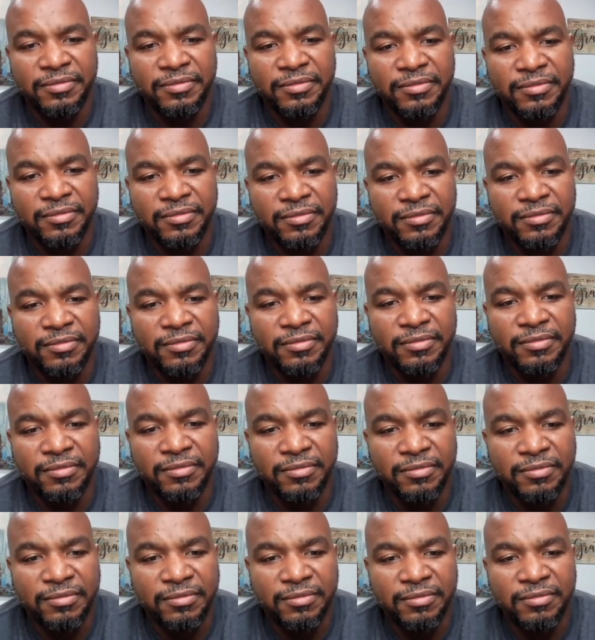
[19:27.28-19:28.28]

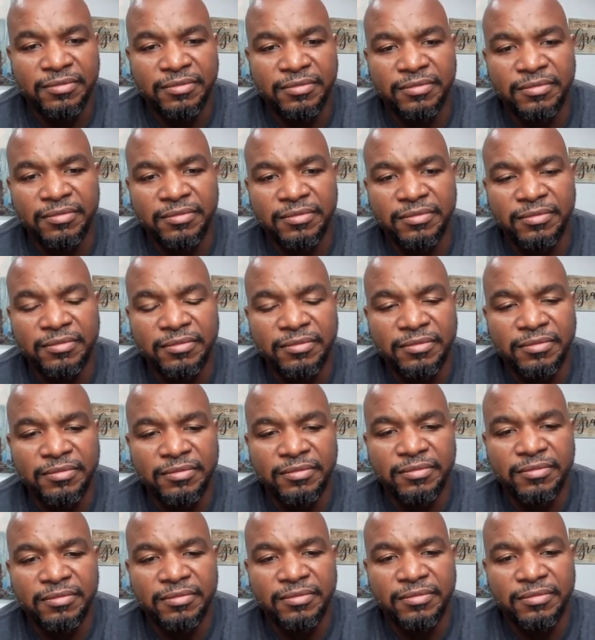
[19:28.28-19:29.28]

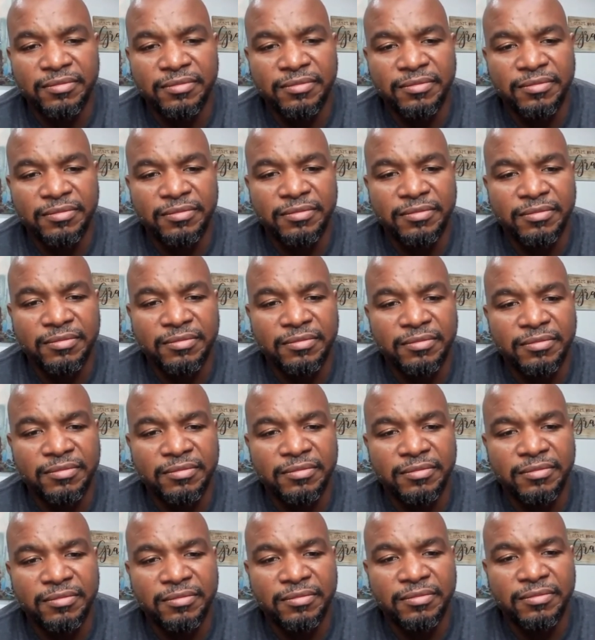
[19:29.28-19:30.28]

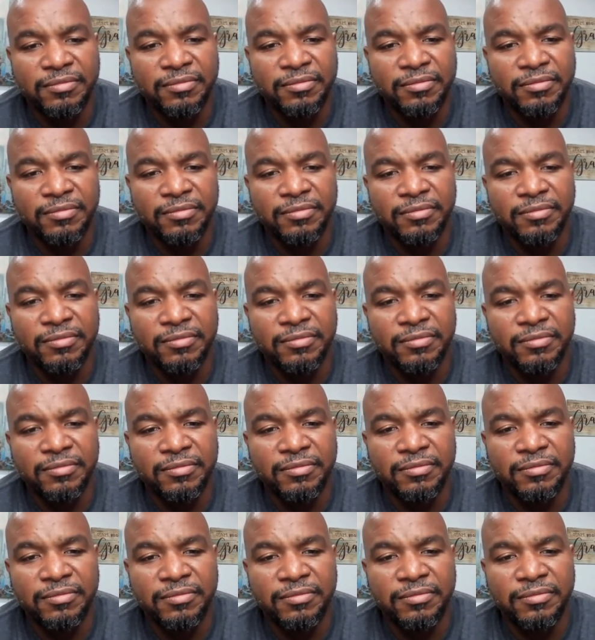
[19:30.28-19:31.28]

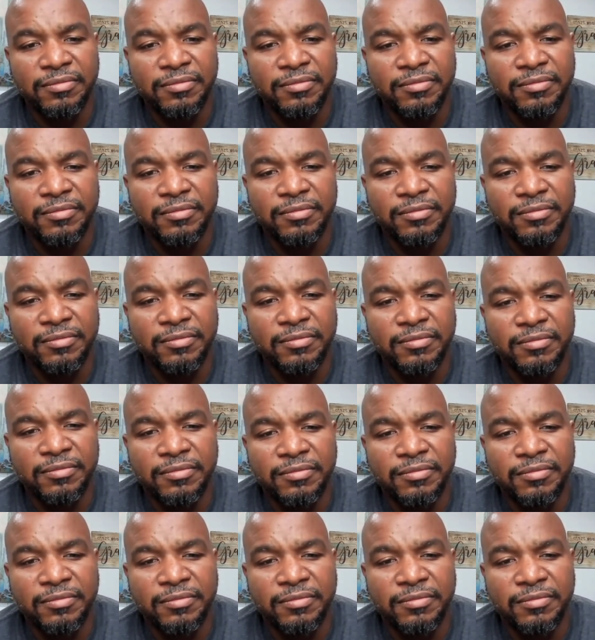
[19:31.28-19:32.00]
(silent)